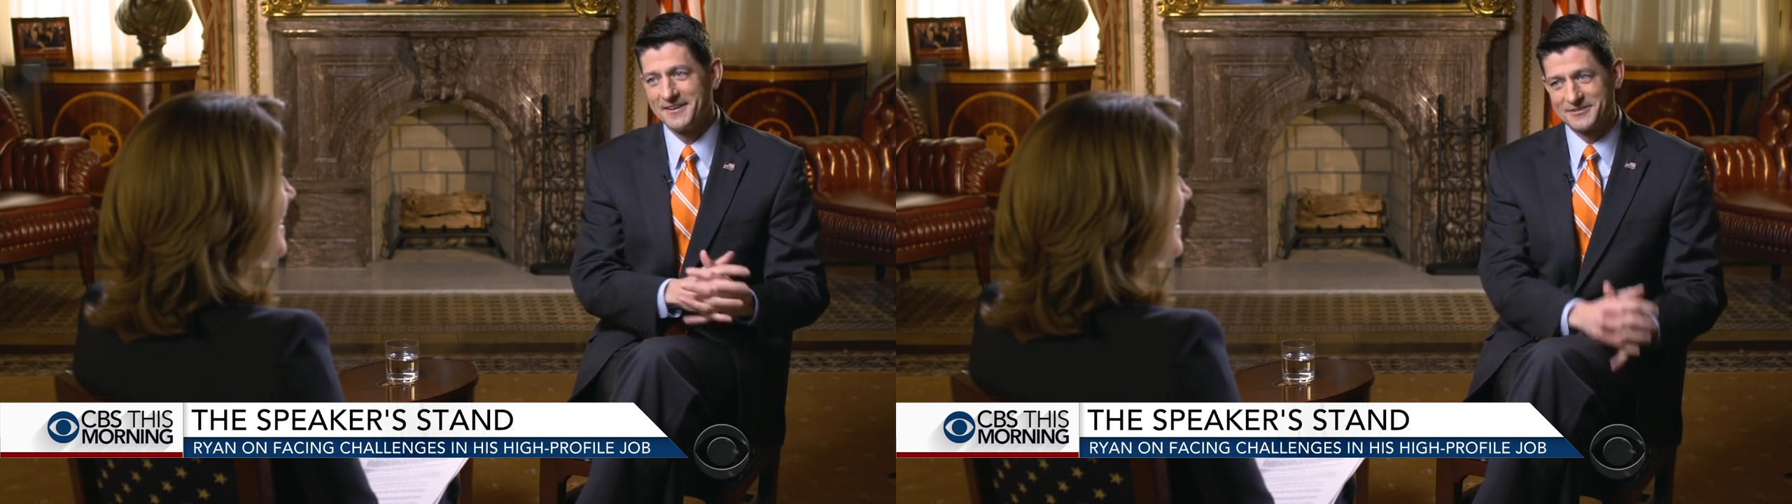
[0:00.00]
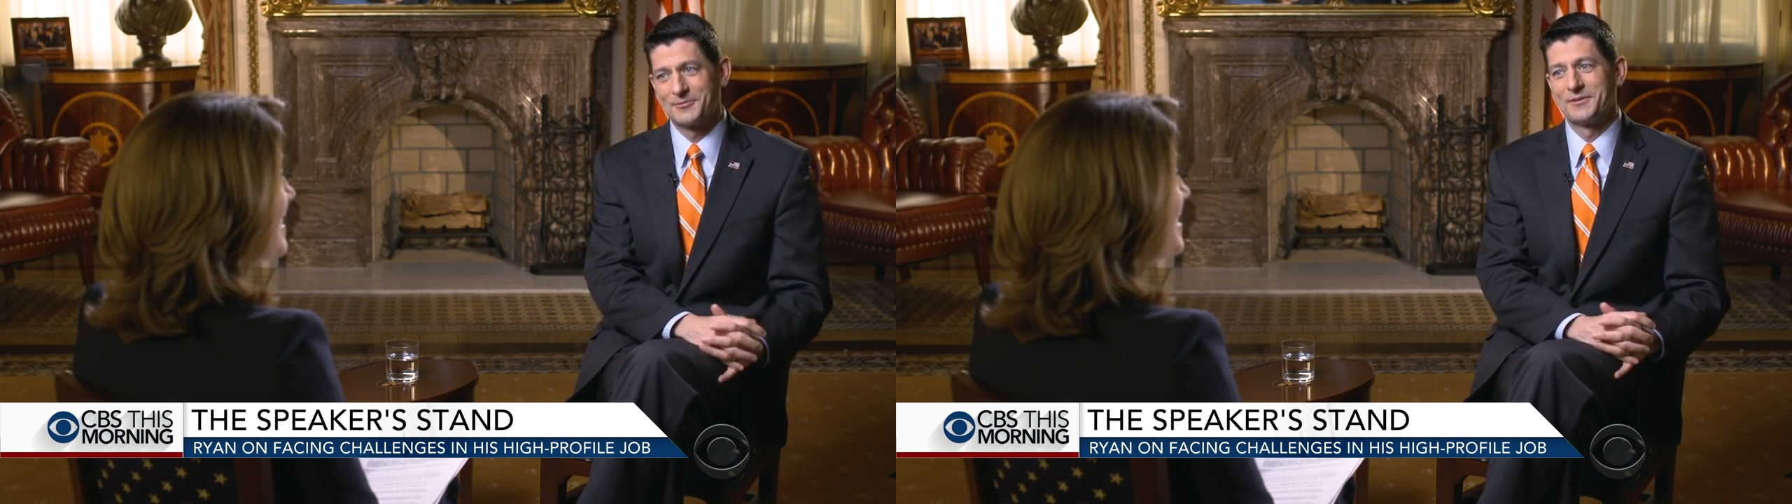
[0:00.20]

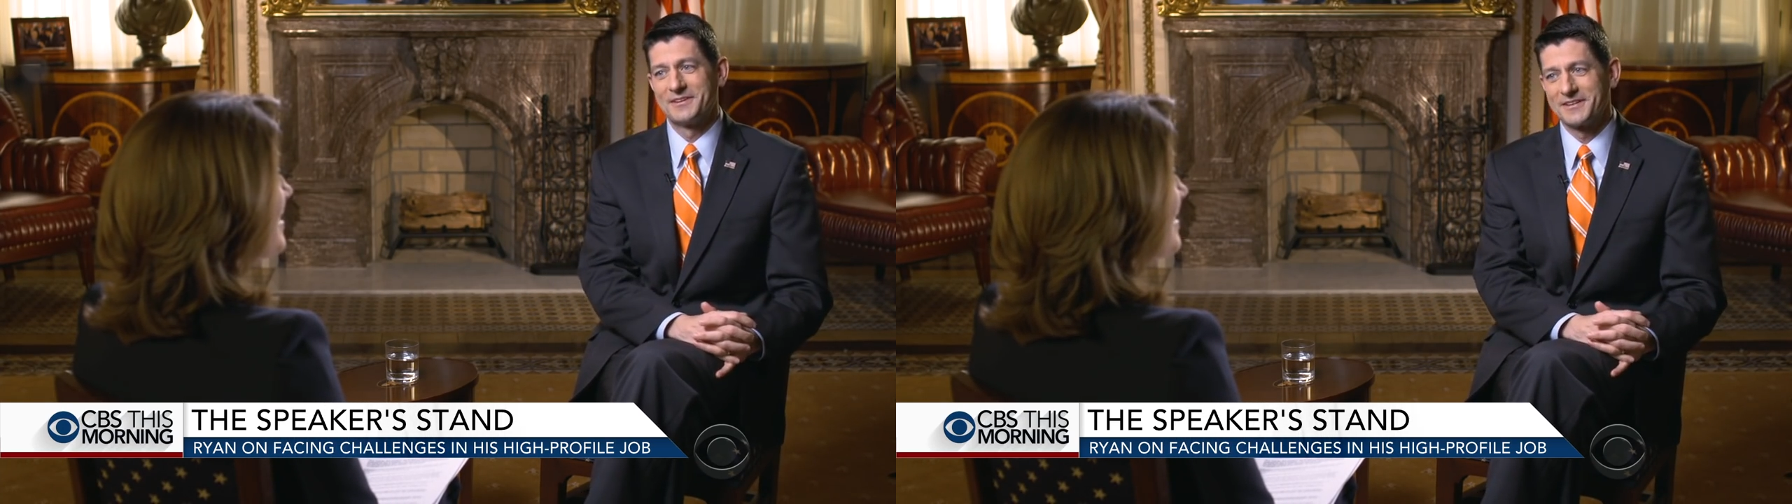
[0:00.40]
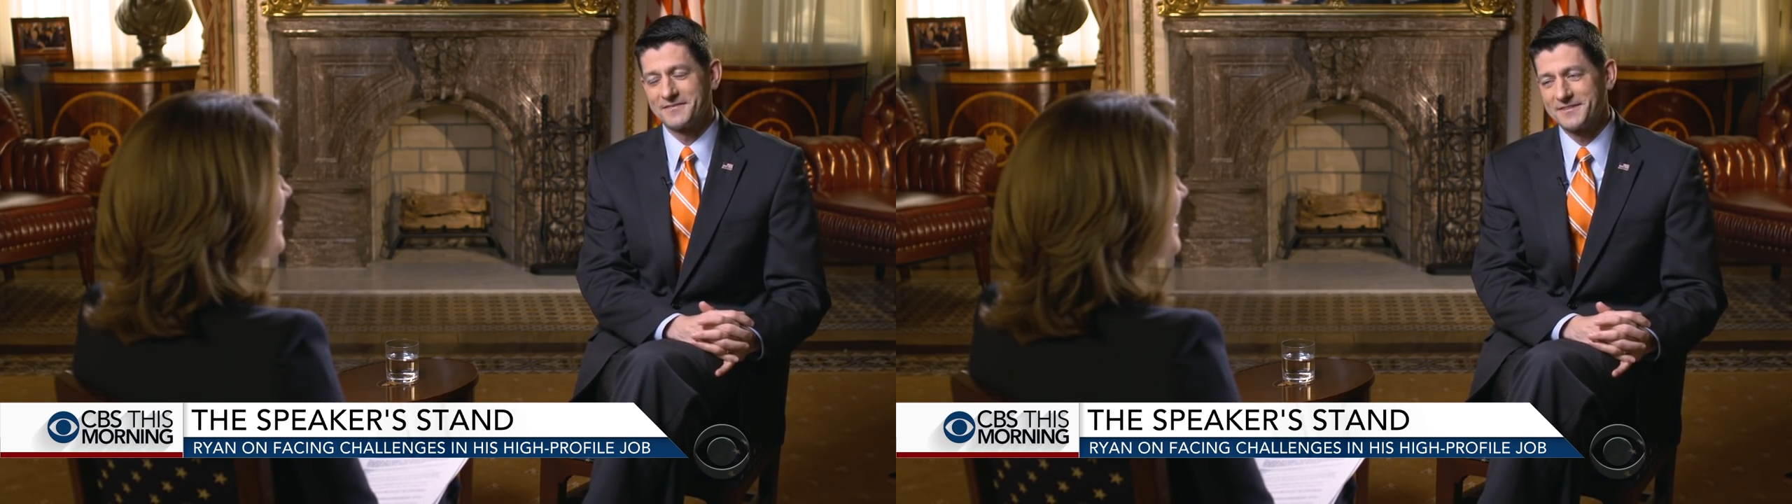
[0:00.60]
That was a
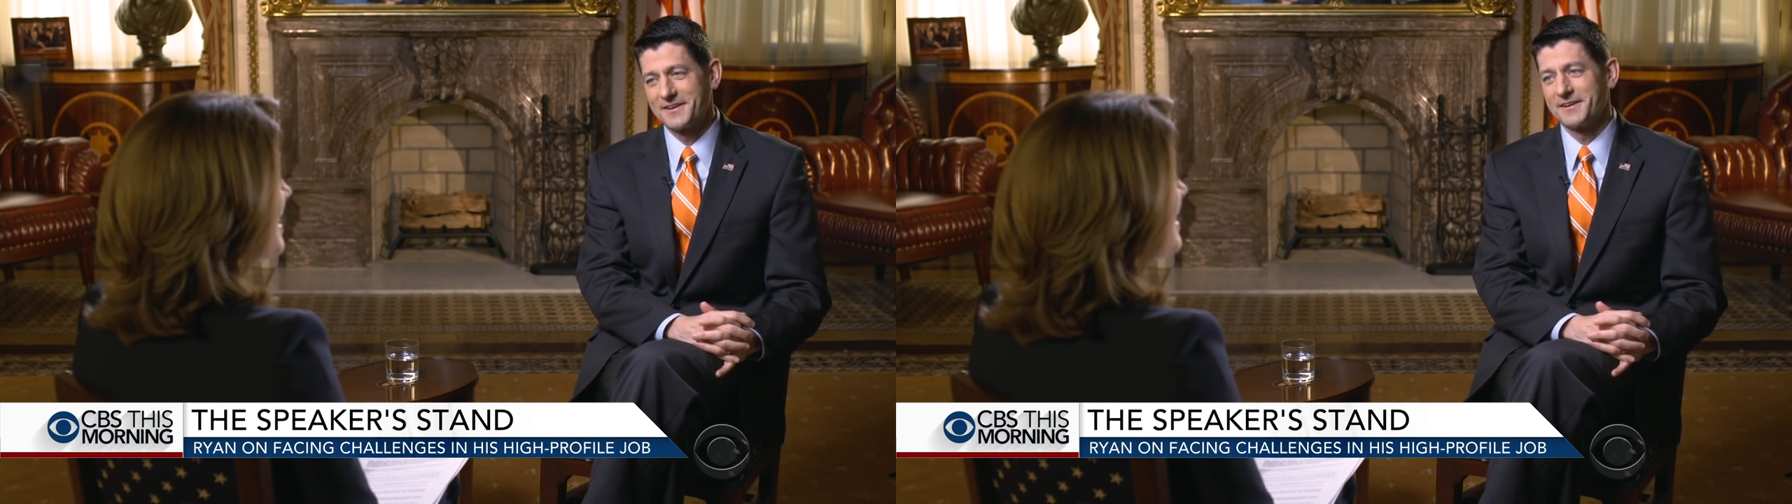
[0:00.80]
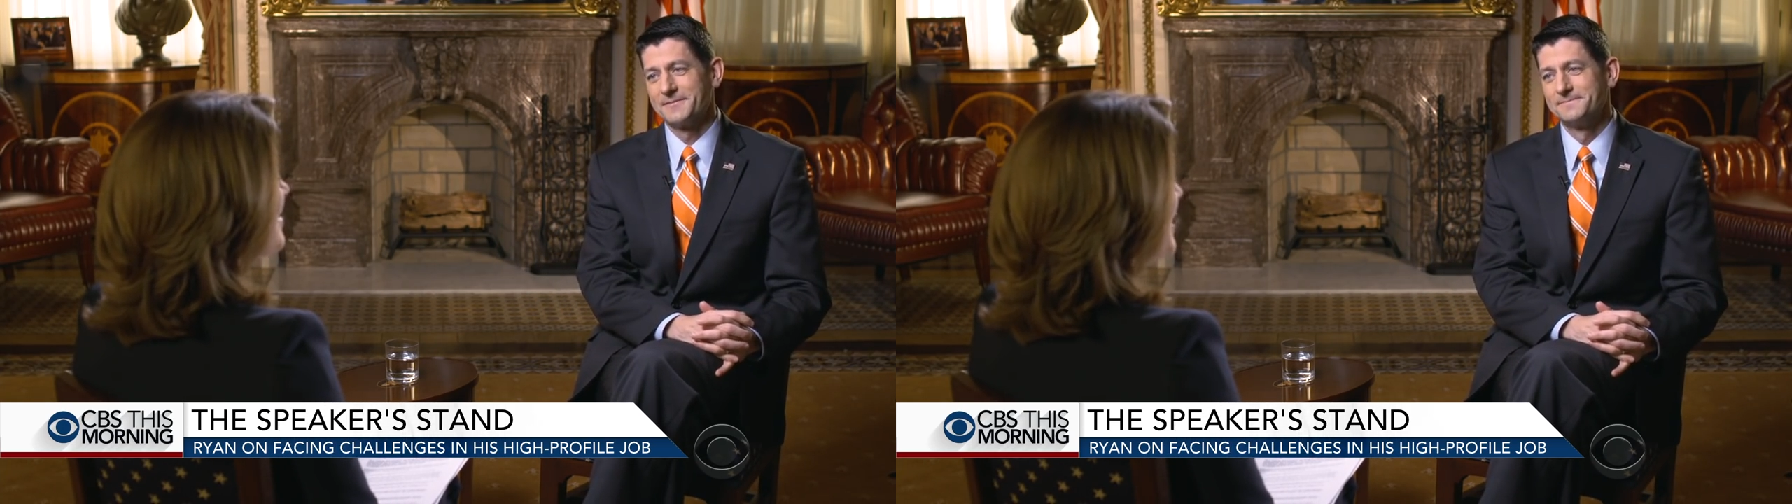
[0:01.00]
really tough day